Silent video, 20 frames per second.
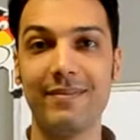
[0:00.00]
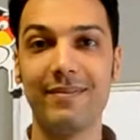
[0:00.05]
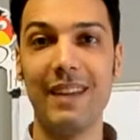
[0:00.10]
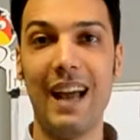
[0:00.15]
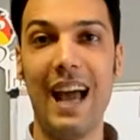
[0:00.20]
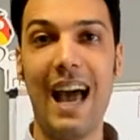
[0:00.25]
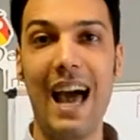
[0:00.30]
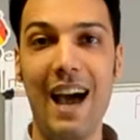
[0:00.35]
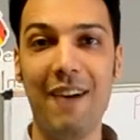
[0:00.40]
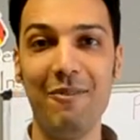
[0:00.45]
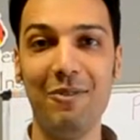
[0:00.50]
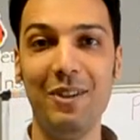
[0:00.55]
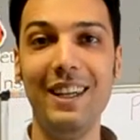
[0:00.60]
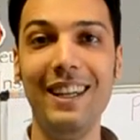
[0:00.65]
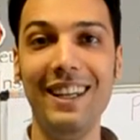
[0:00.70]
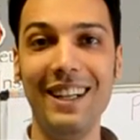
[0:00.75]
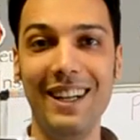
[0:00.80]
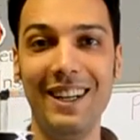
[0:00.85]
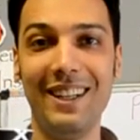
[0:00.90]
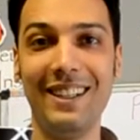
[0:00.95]
I have
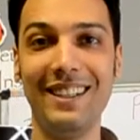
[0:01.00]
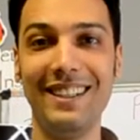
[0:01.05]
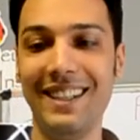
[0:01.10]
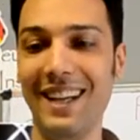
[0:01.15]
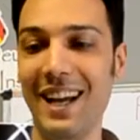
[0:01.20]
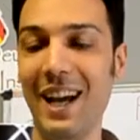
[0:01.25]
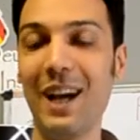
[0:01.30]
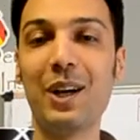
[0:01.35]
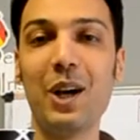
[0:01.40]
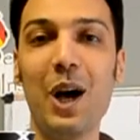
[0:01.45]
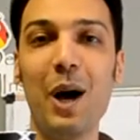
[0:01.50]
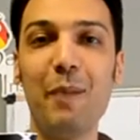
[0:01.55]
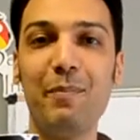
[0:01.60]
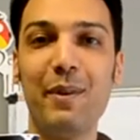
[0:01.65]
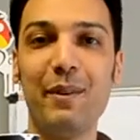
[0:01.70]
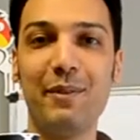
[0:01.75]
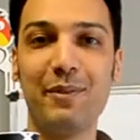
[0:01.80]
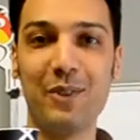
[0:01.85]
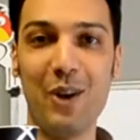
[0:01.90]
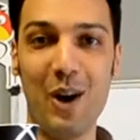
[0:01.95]
here a cup
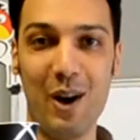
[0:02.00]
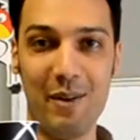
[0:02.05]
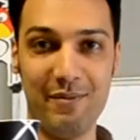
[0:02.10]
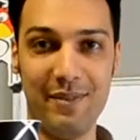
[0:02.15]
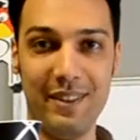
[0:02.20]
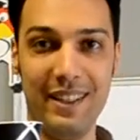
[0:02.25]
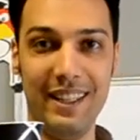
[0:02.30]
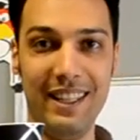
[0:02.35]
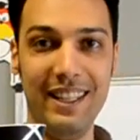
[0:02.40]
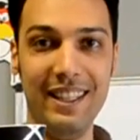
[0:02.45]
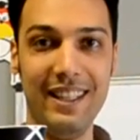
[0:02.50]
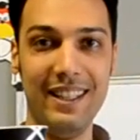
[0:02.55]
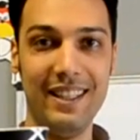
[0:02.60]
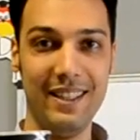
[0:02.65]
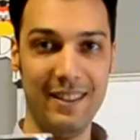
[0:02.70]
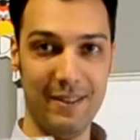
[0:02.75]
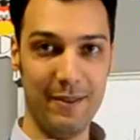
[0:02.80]
of coffee,